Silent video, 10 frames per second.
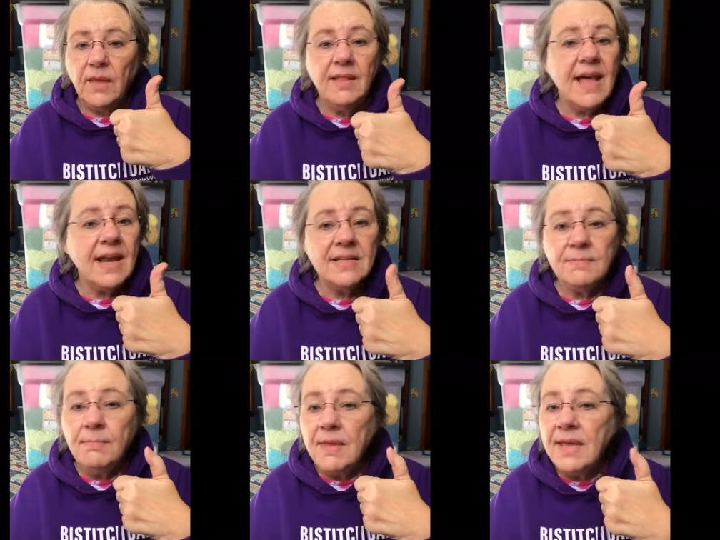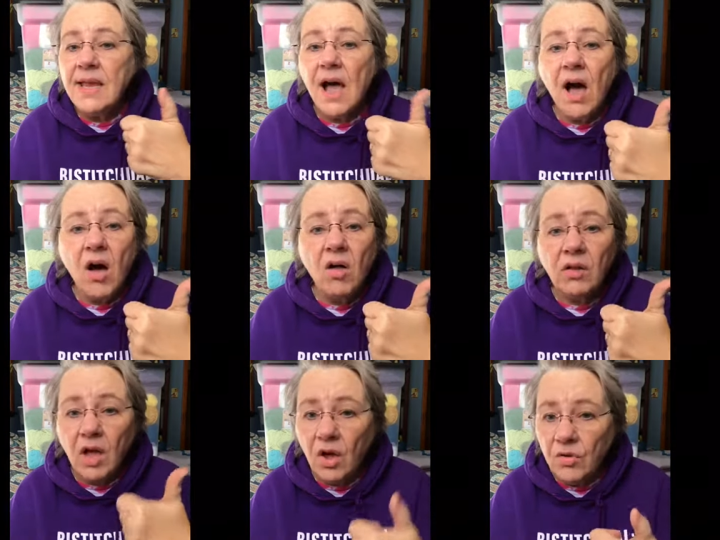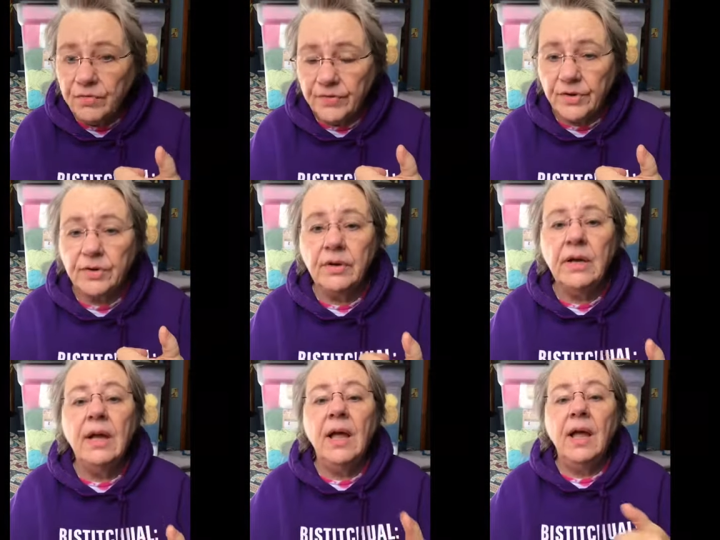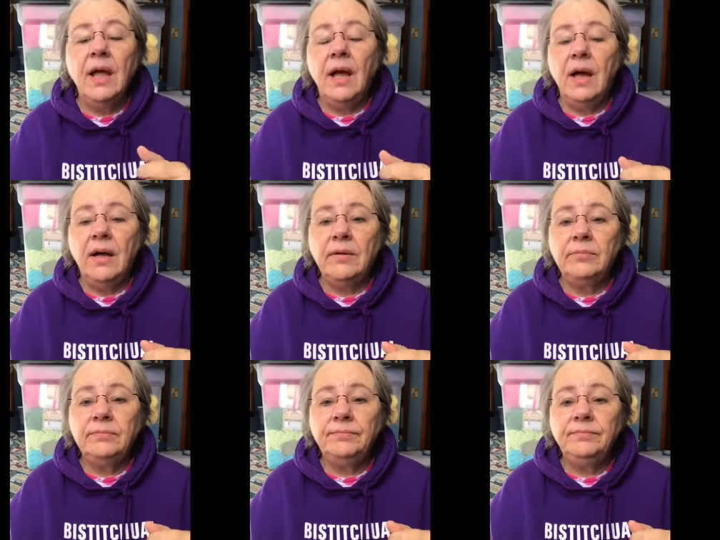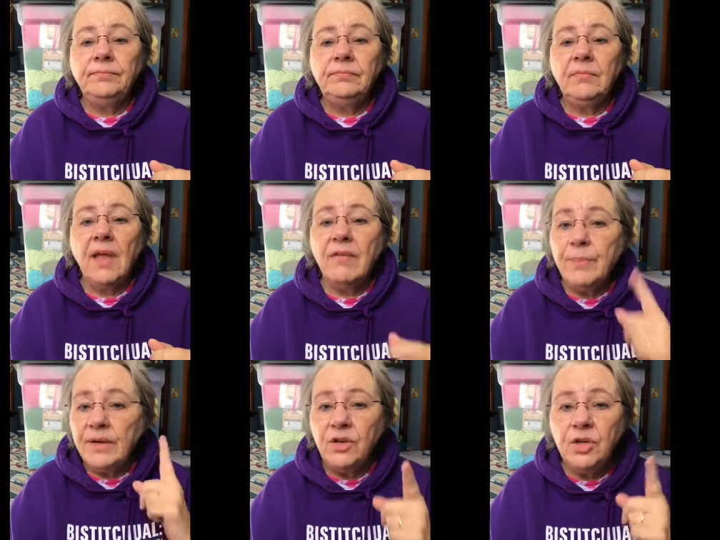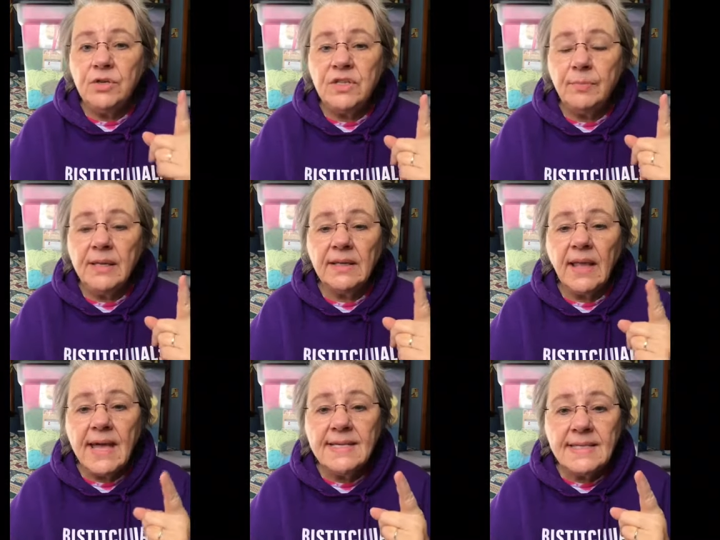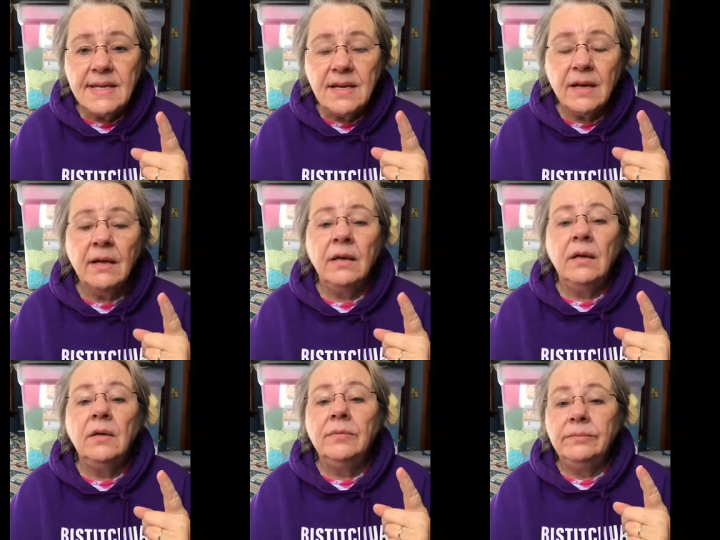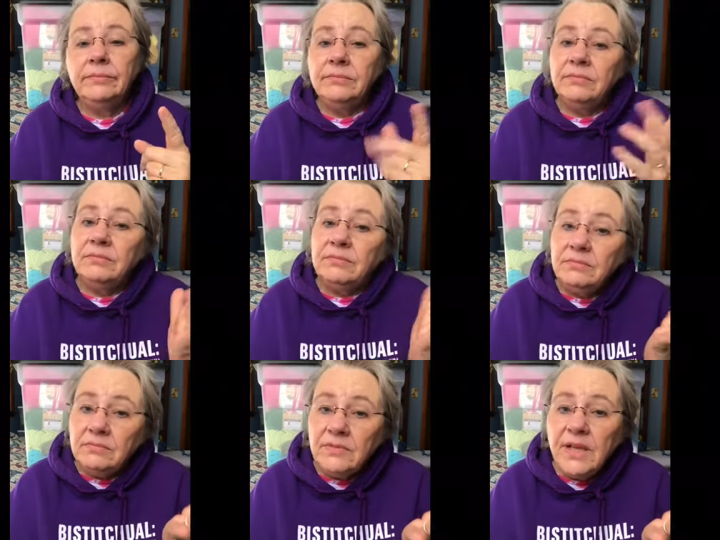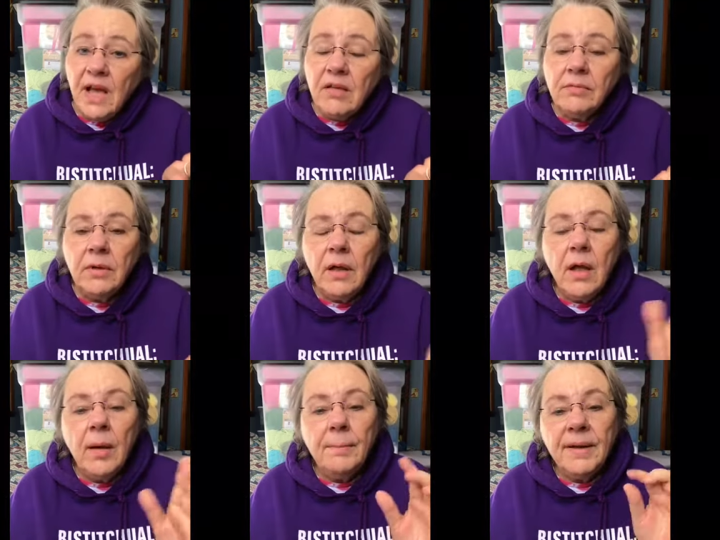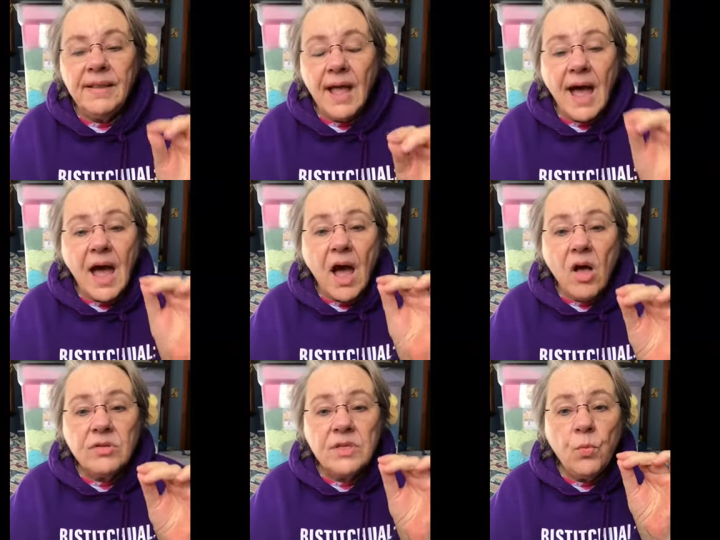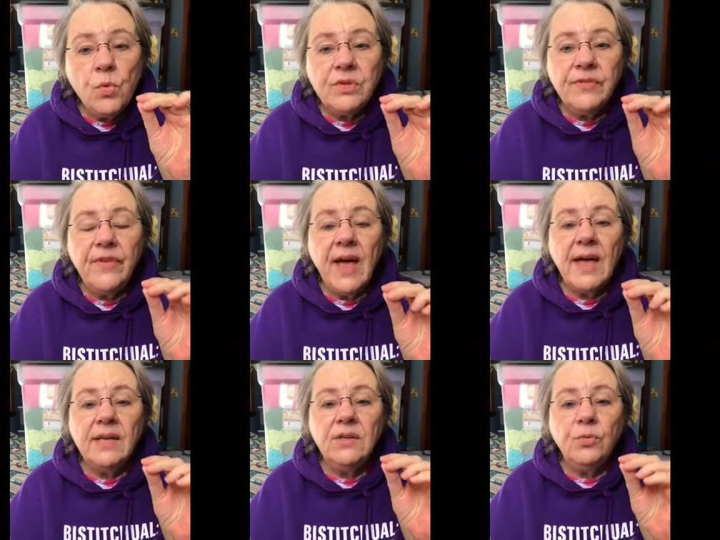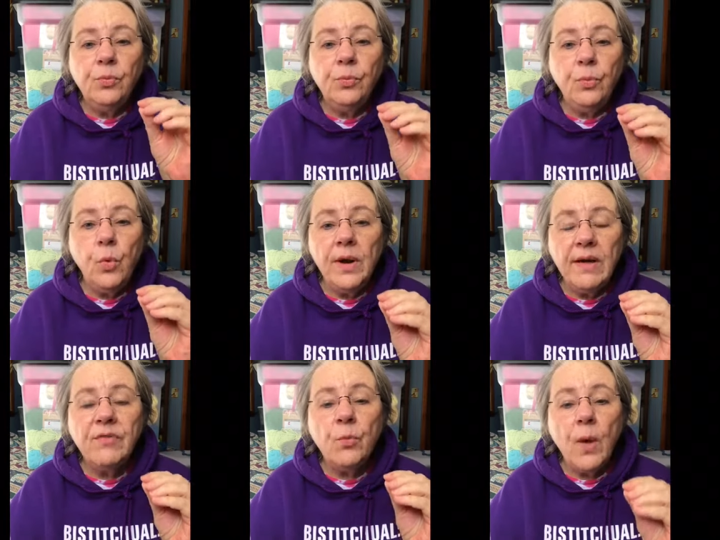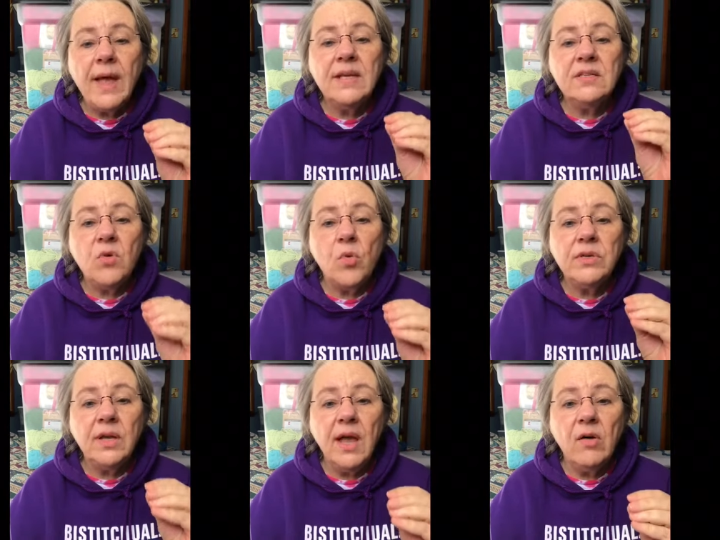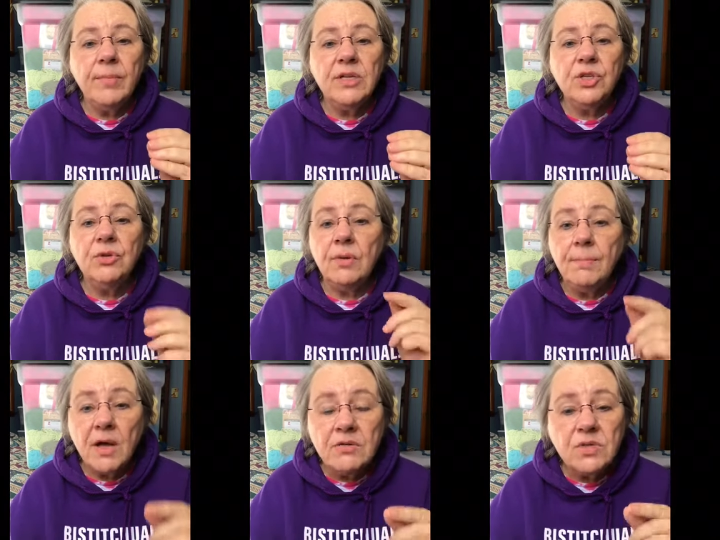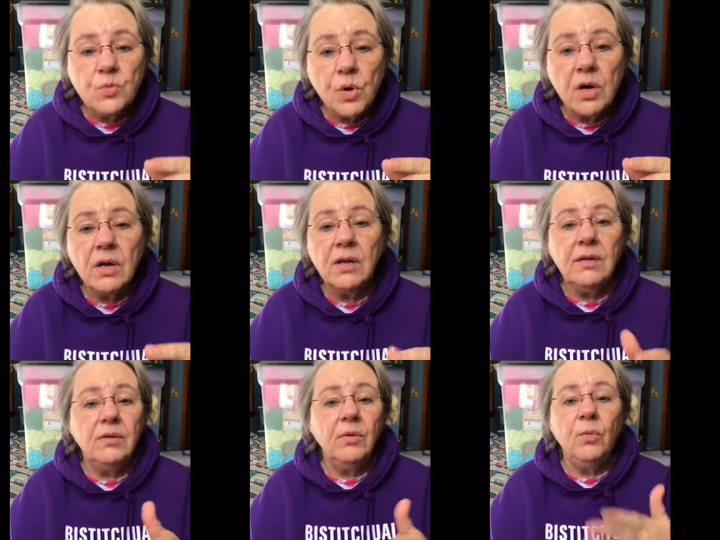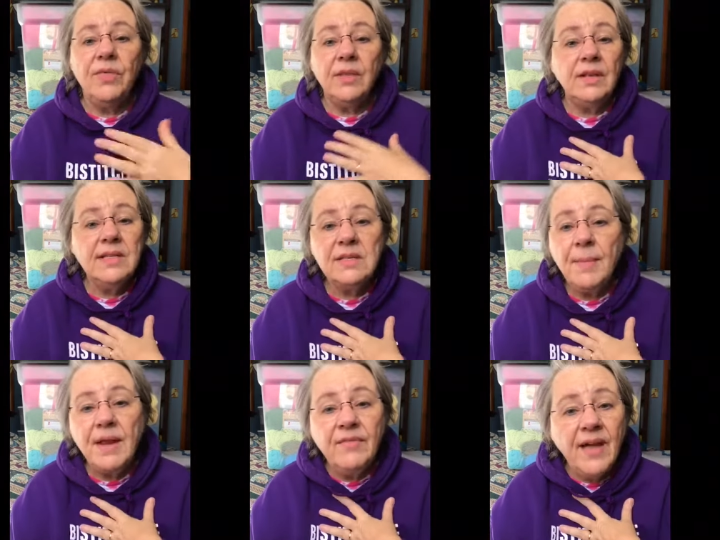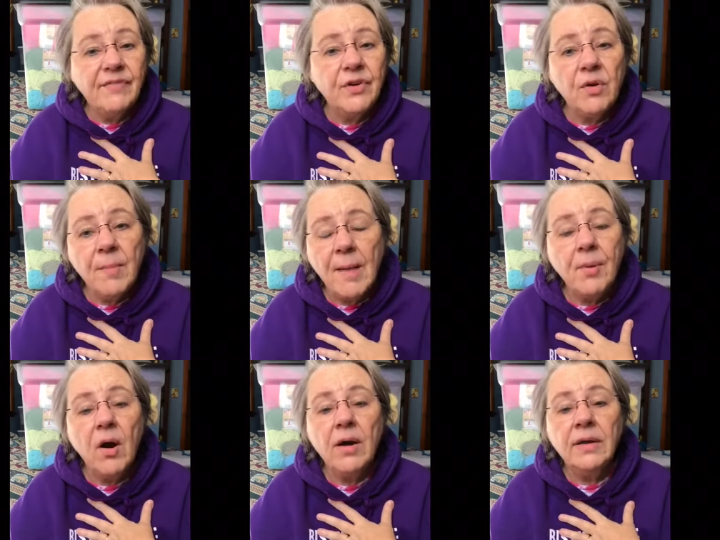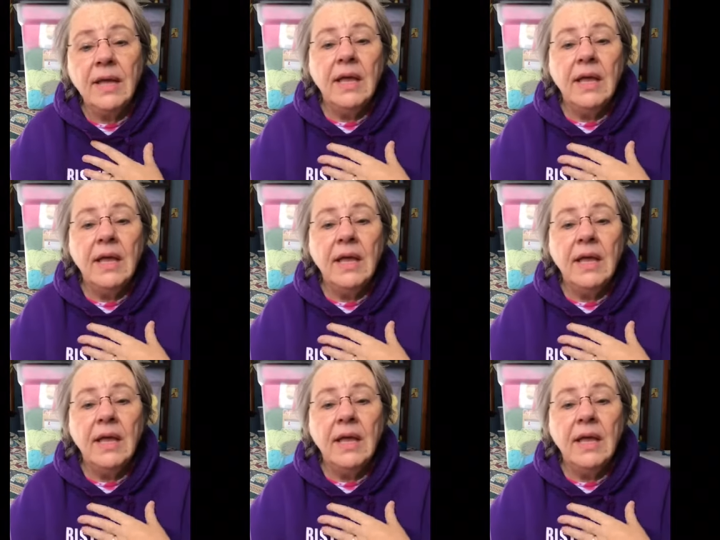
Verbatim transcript: And that is me all over. Um, I've been accused of being lazy. Yeah. But I also want to find whatever way is going to help me do the most work with the least amount of effort on my part.